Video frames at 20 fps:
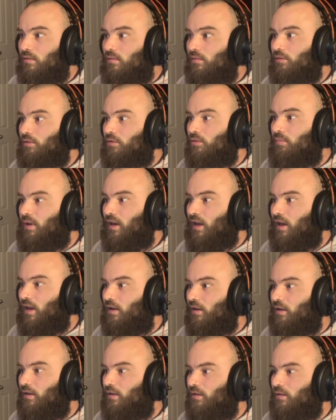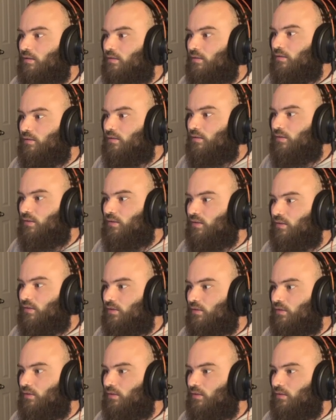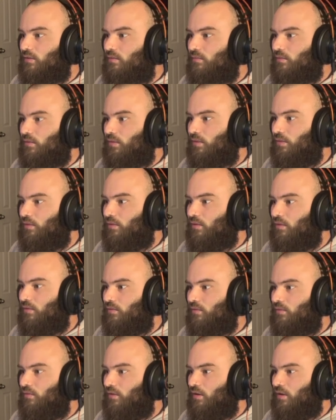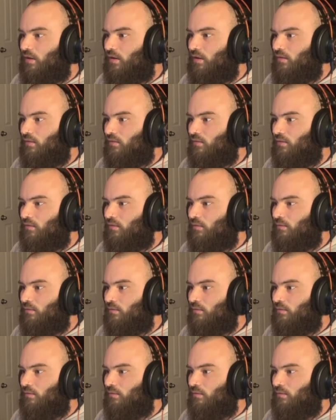We'll go back. Let's see. 135.